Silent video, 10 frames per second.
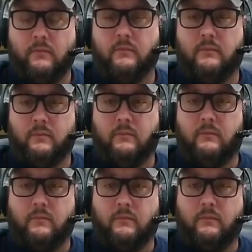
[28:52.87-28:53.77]

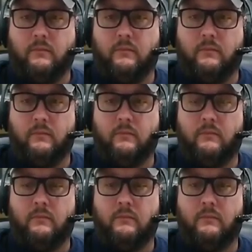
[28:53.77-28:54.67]

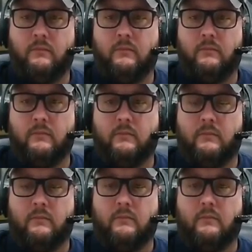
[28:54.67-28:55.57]

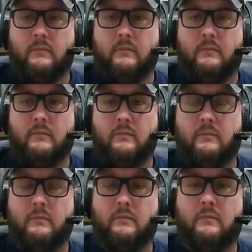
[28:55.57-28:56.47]

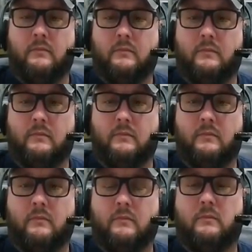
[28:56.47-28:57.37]

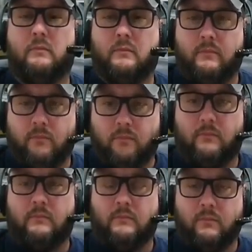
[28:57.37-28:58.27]

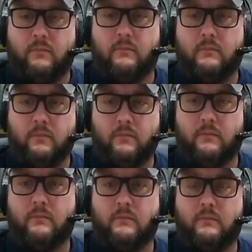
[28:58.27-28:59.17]

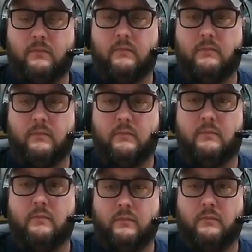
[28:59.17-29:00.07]

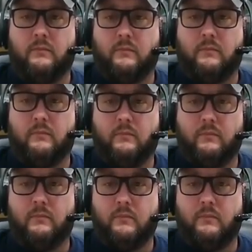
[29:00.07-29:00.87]
The person shown says nothing.